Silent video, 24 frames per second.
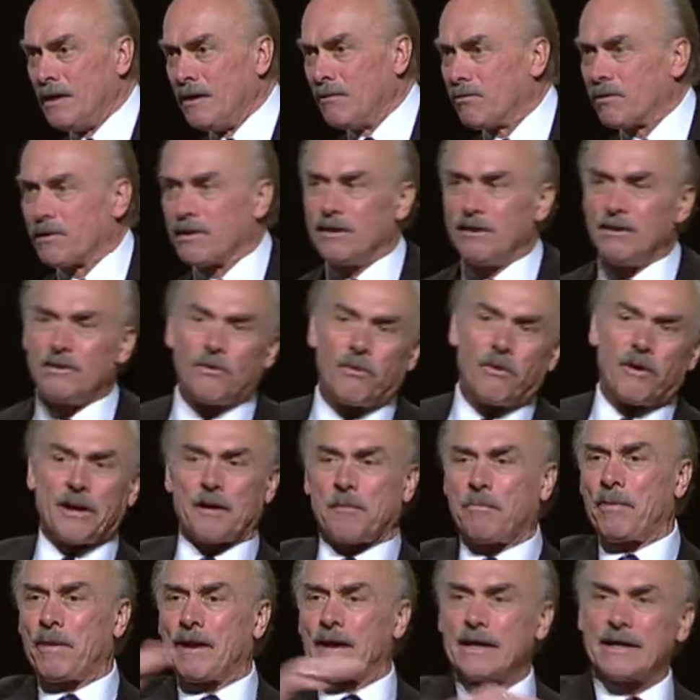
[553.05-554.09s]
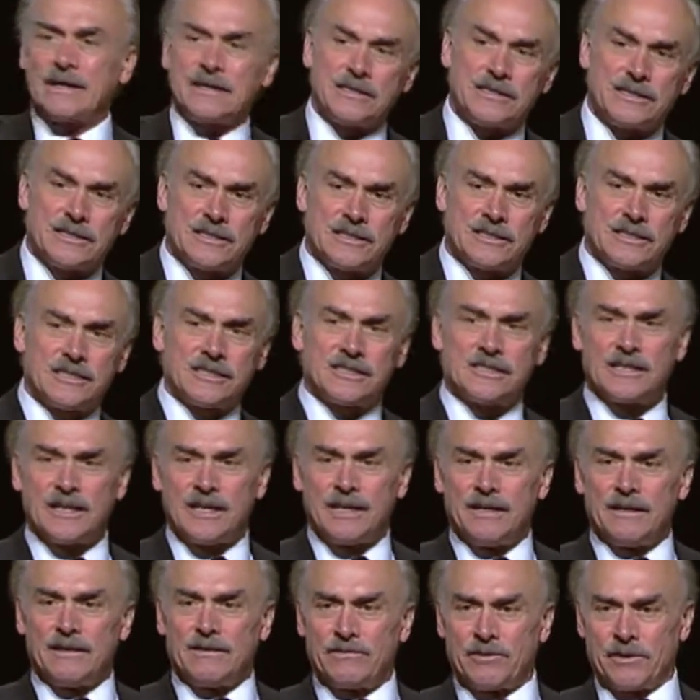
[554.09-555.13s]
within the workplace,
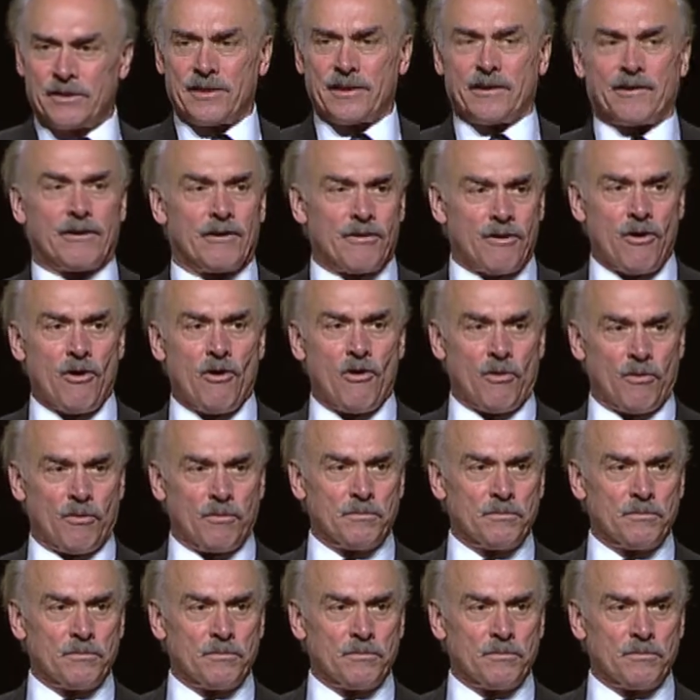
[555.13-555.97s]
within our homes.